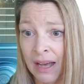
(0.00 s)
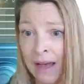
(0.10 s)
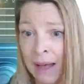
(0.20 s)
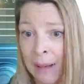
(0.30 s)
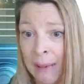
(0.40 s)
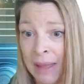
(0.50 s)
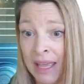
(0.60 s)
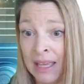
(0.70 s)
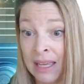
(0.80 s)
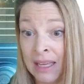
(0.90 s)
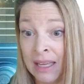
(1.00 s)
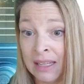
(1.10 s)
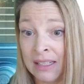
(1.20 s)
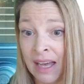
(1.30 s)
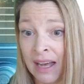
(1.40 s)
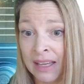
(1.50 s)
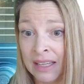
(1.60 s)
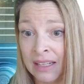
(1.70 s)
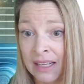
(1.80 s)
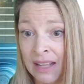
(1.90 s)
and I
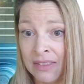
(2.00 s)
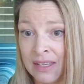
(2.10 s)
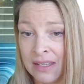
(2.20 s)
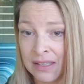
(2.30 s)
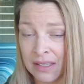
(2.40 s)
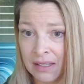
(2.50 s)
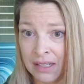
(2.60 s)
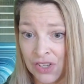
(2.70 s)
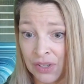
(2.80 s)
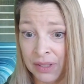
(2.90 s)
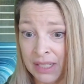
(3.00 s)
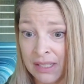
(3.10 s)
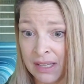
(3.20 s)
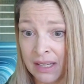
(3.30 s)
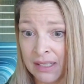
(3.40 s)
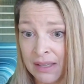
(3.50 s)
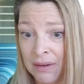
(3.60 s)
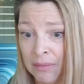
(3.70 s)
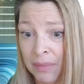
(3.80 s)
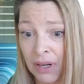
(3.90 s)
can get these initial insights.
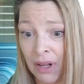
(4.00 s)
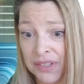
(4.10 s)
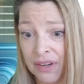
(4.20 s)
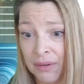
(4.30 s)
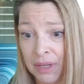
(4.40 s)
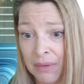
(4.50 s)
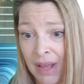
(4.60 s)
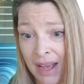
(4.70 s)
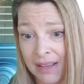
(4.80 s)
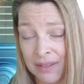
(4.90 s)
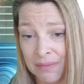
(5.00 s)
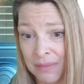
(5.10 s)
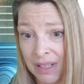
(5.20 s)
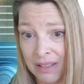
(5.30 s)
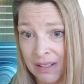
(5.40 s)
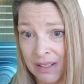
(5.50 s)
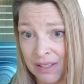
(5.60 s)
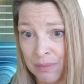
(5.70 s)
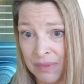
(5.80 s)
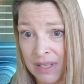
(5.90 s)
But also, it has
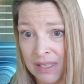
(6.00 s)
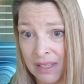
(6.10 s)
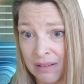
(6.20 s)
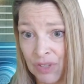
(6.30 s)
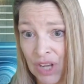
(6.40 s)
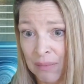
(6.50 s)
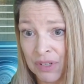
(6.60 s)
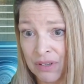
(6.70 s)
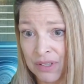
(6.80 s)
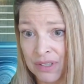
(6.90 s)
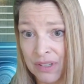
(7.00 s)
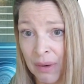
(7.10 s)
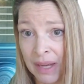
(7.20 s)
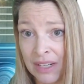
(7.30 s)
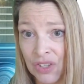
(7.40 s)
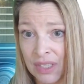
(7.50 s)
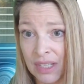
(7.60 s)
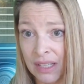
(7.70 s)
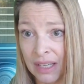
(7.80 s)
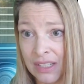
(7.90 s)
these chapters, so I can just
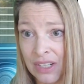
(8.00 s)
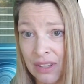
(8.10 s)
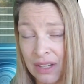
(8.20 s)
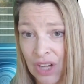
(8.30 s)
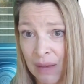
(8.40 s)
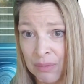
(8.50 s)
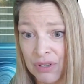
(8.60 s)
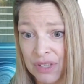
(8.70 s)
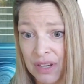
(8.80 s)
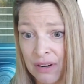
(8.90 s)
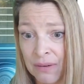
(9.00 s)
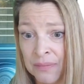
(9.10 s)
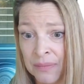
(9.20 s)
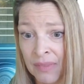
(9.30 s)
click to the chapters here.